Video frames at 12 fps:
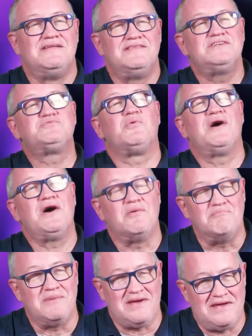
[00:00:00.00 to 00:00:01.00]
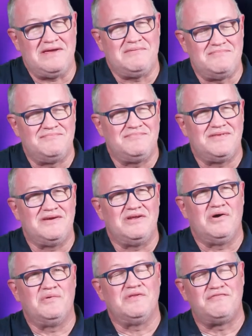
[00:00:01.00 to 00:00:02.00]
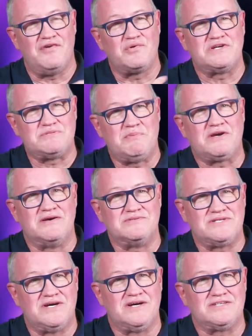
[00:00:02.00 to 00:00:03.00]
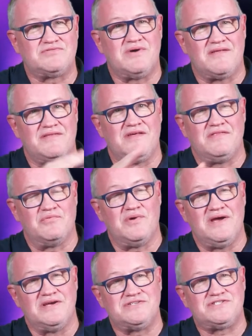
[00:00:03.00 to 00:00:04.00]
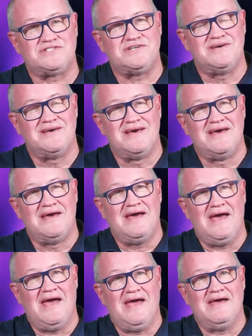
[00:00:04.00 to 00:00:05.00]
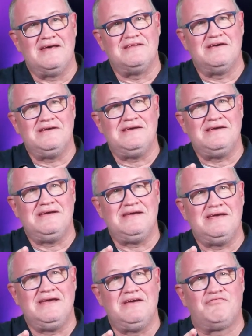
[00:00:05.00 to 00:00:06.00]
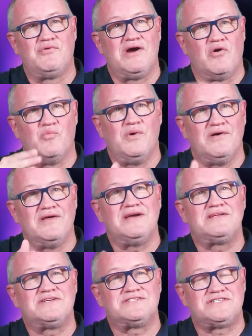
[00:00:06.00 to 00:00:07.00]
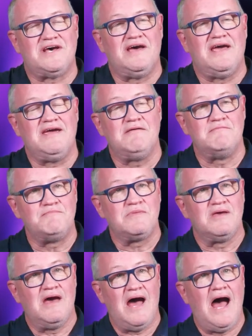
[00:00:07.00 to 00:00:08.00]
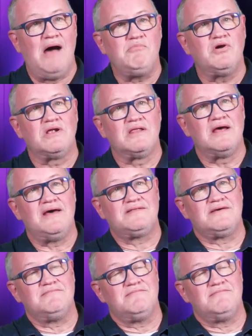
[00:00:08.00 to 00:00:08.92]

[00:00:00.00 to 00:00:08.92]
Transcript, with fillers: this will help me you know and the focus becomes us rather than the race and if we are willing to say i'm going to let